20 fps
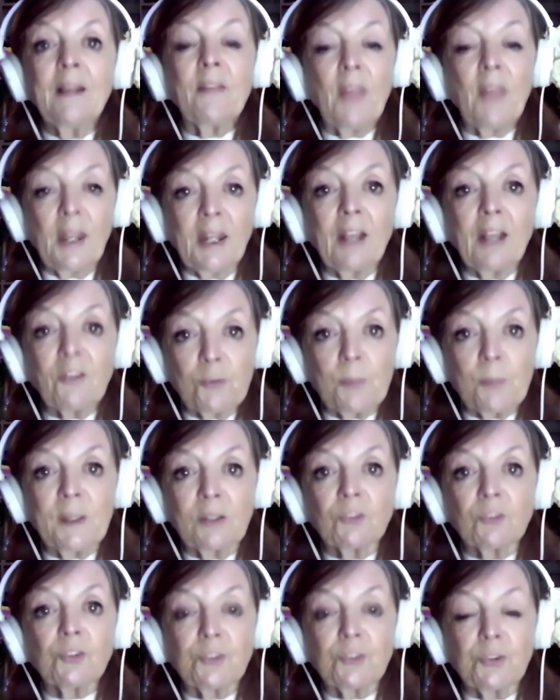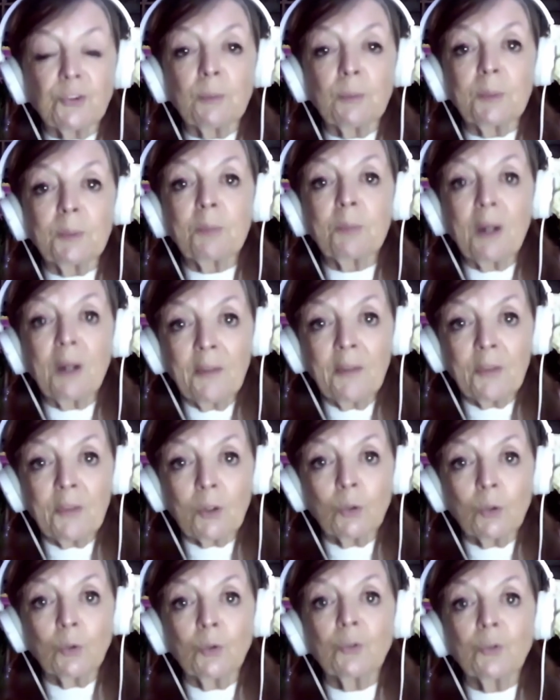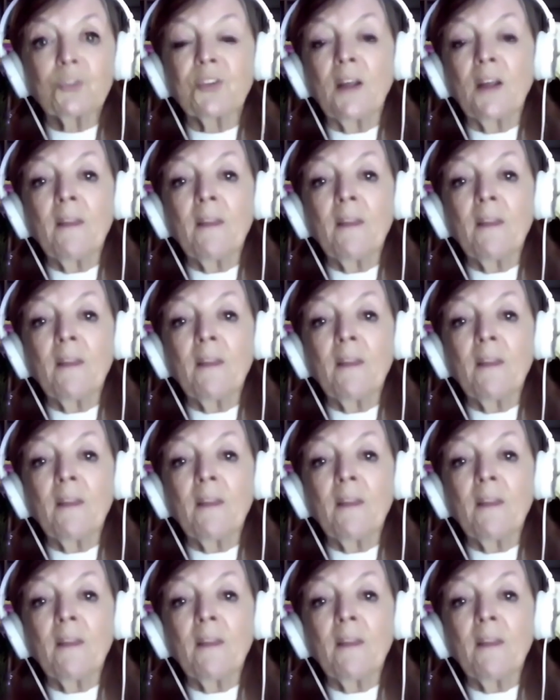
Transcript: that has been determined by the courts,